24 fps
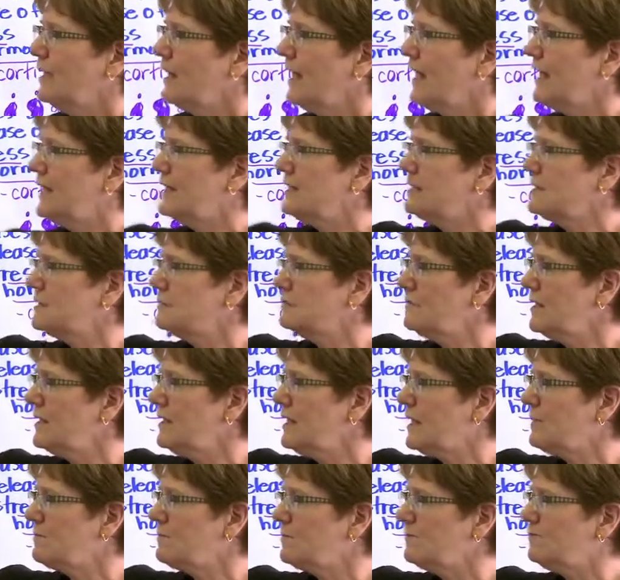And it's made
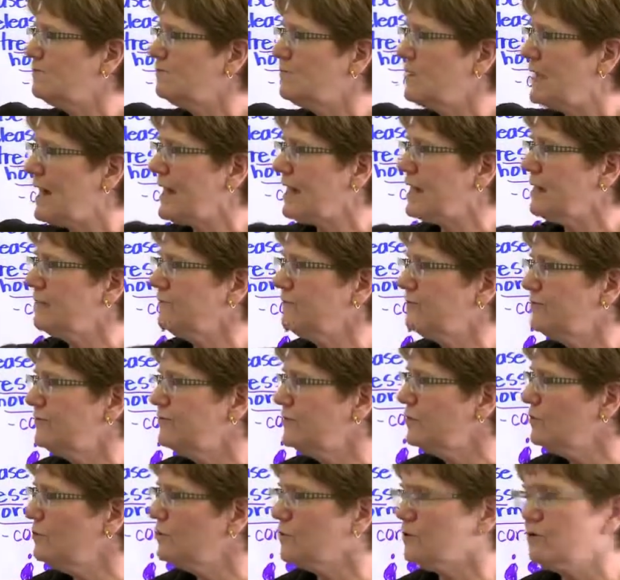up of backup
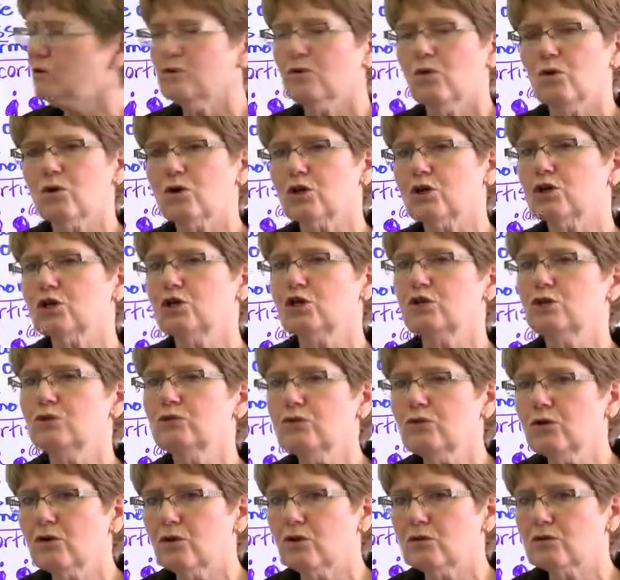fuel or
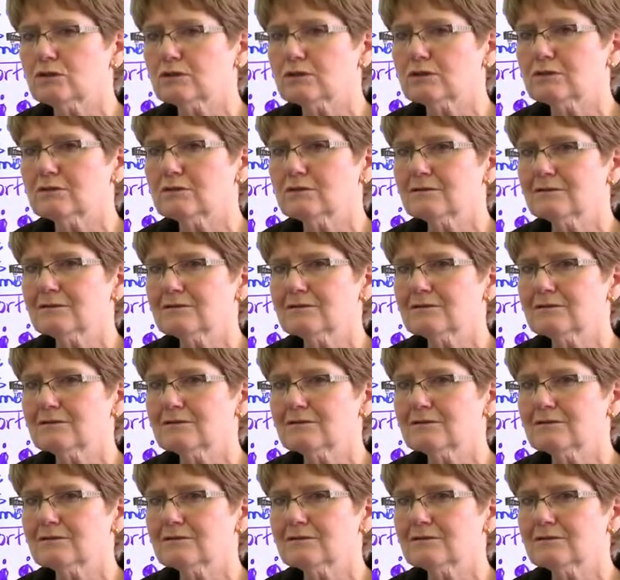glucose.